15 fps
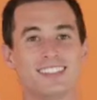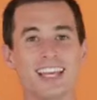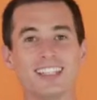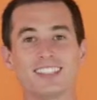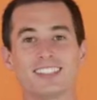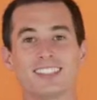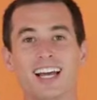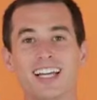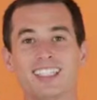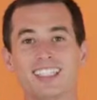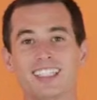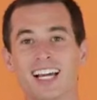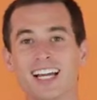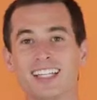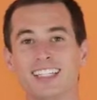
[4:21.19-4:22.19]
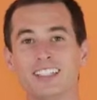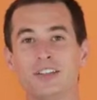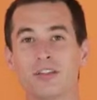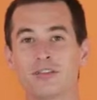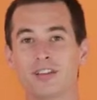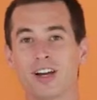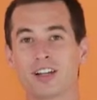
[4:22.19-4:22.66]
Take your nice shiny
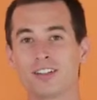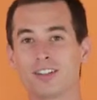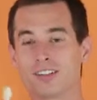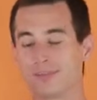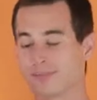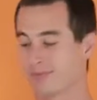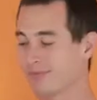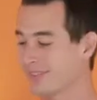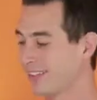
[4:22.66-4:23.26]
new throttle,